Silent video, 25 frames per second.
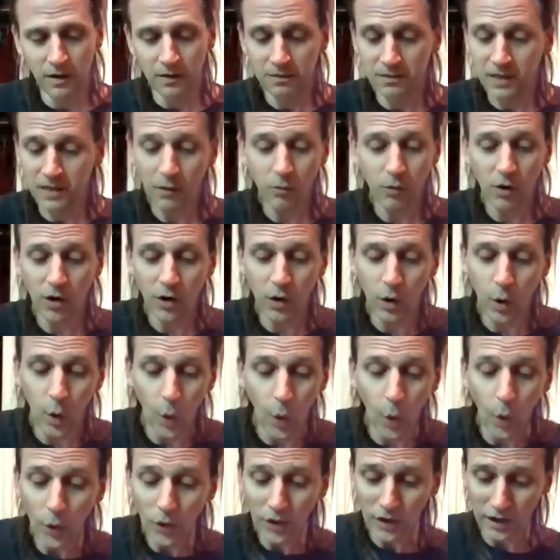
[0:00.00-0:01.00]
They were
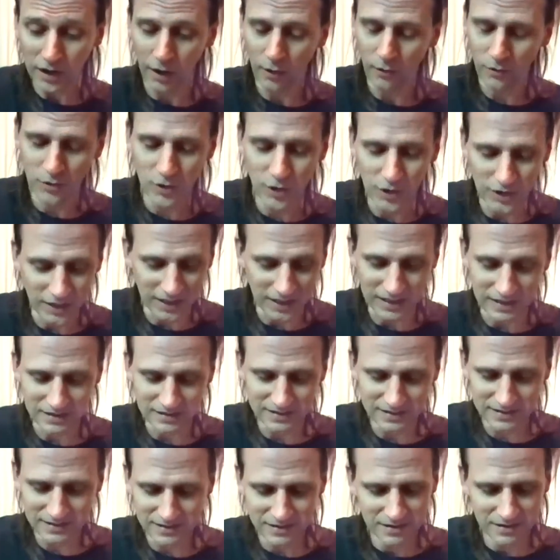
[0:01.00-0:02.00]
Oreo
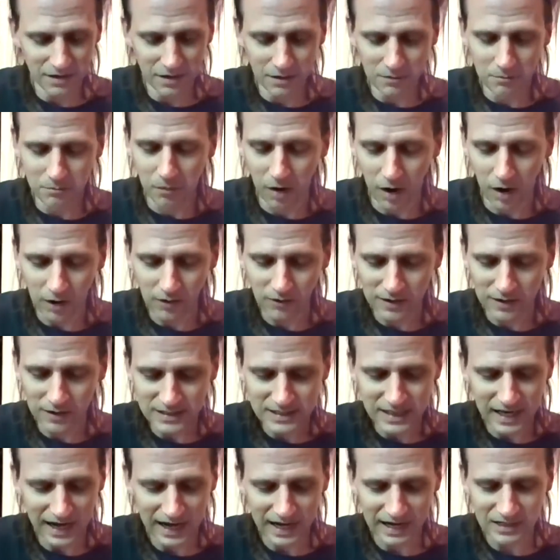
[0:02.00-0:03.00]
cookies.
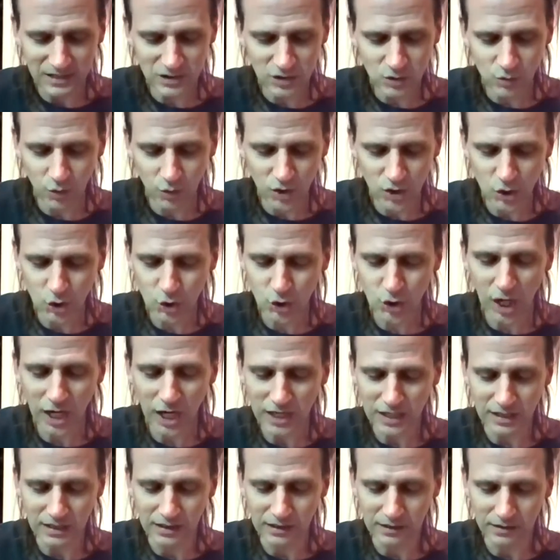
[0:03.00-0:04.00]
Margaret's hands were
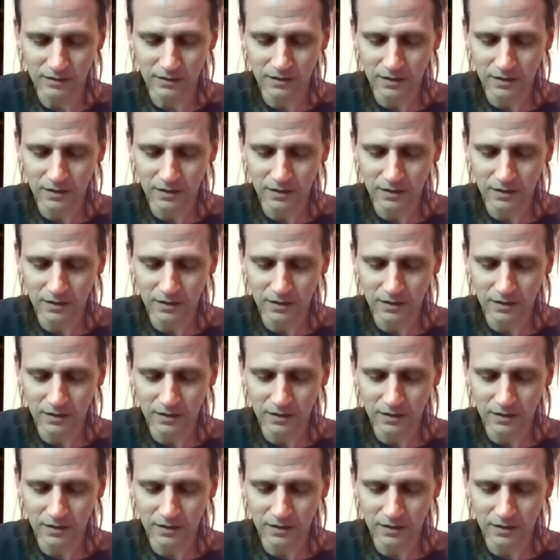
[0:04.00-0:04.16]
shaking.